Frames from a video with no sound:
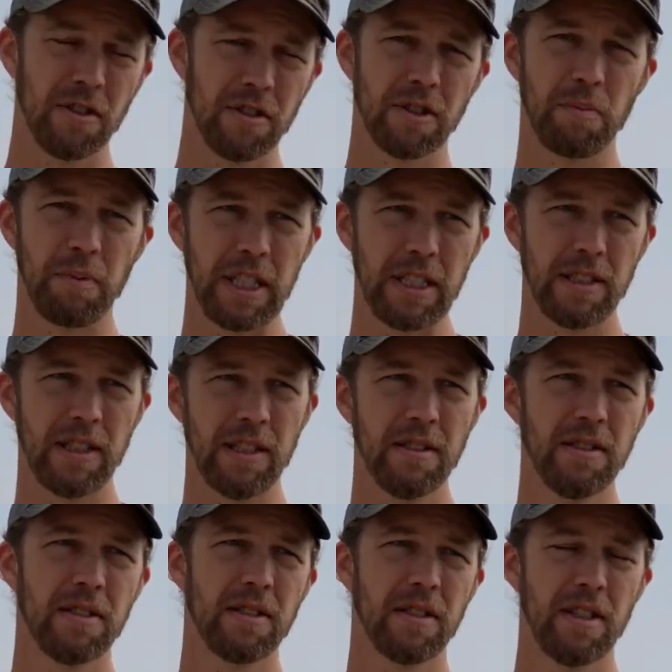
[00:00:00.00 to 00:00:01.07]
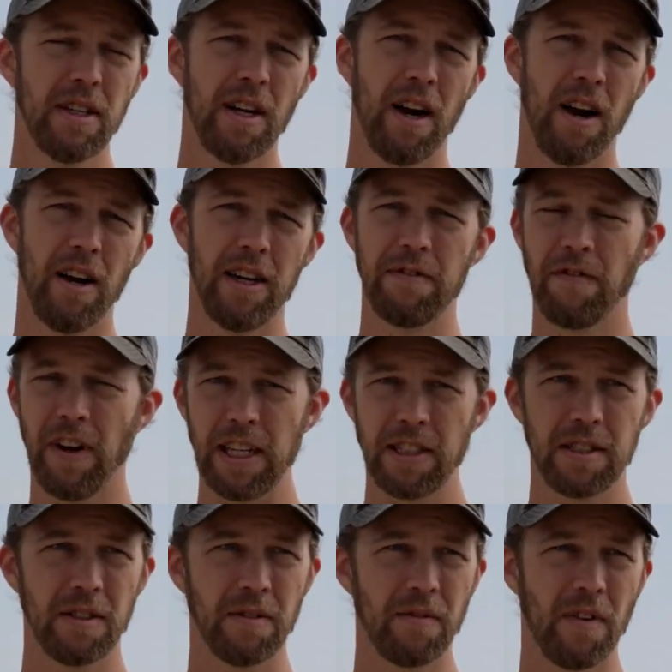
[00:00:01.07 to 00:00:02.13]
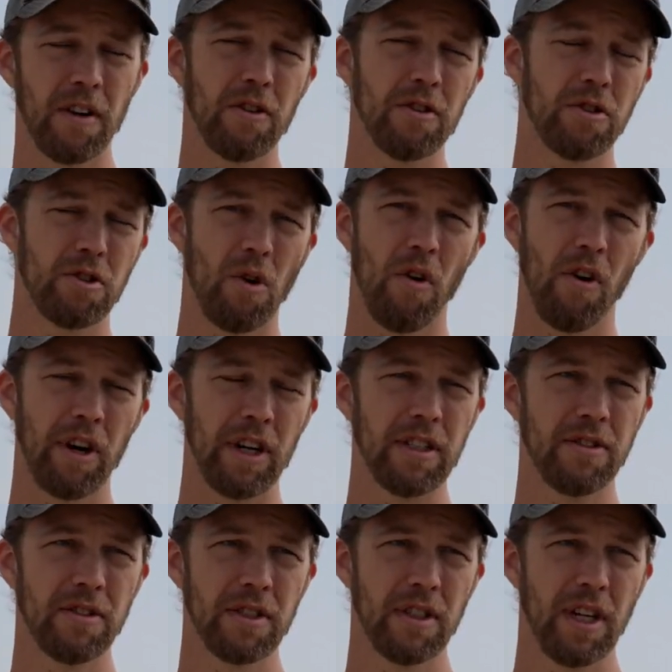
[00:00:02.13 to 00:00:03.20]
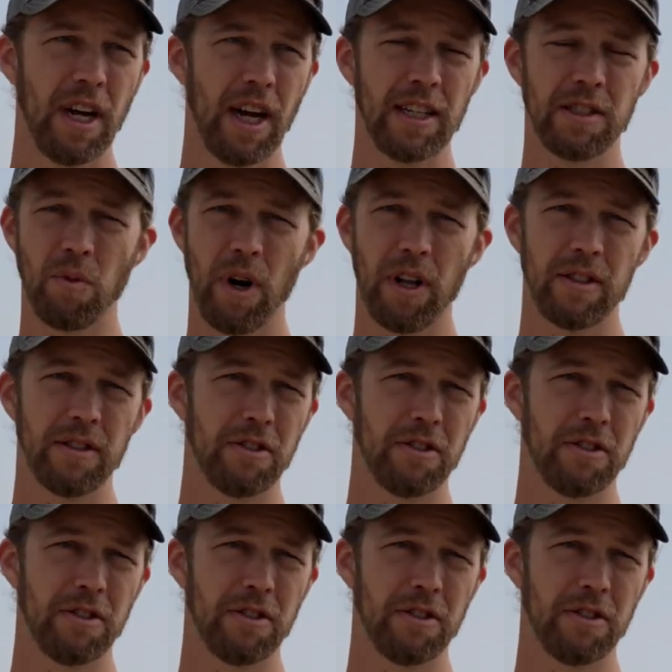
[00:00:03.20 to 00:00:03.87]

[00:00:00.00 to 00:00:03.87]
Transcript: species, invasive understories, as well as